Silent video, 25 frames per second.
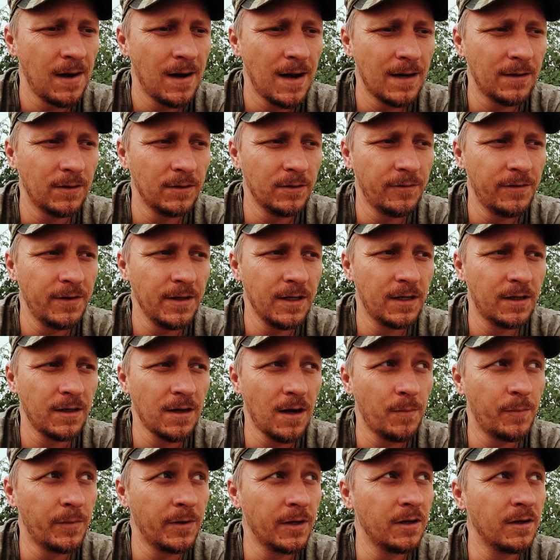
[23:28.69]
I don't think
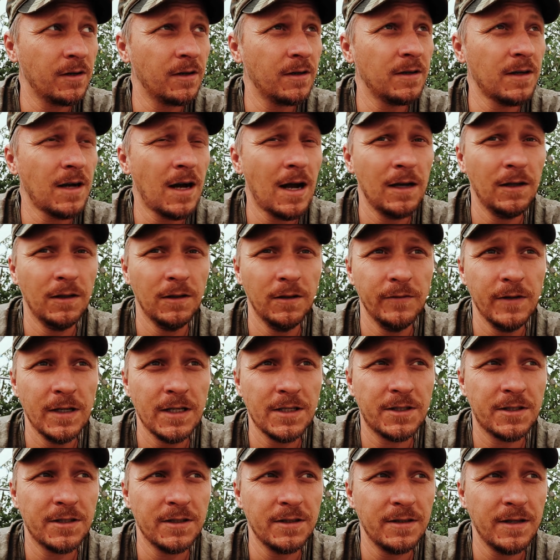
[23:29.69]
up here, high
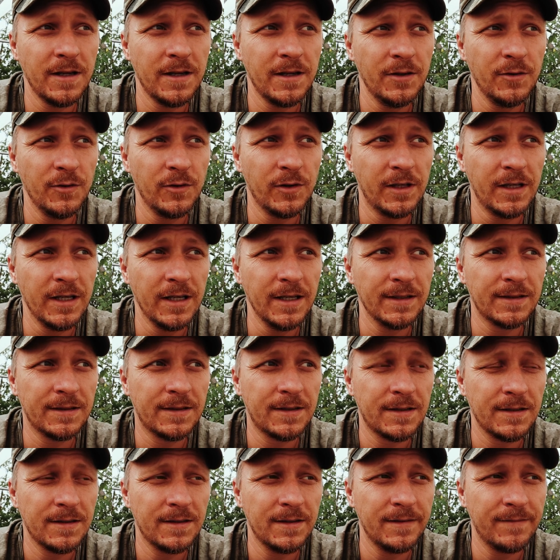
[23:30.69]
elevation,
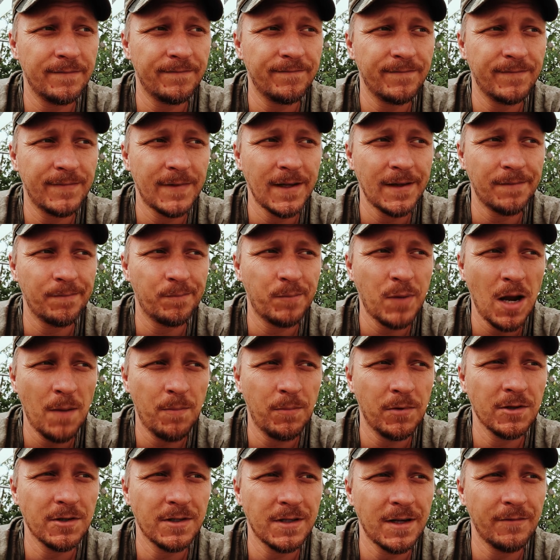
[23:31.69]
that
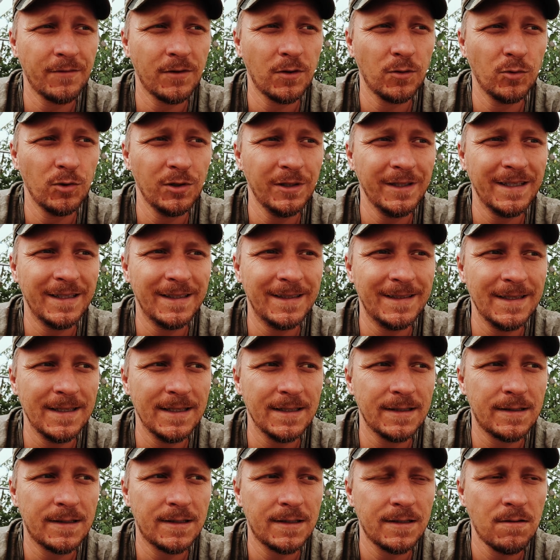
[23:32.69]
peppers ever really
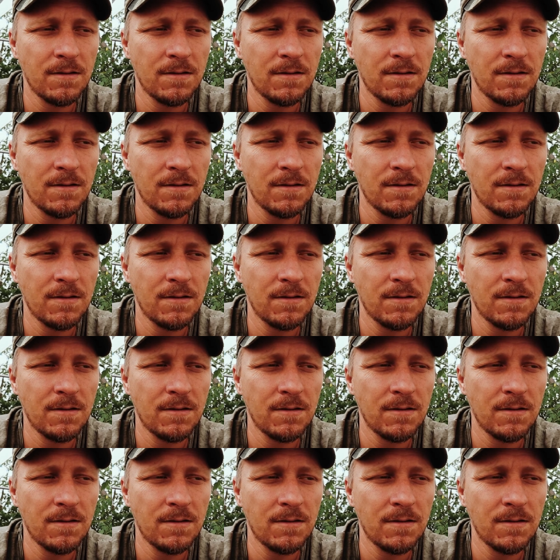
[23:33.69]
get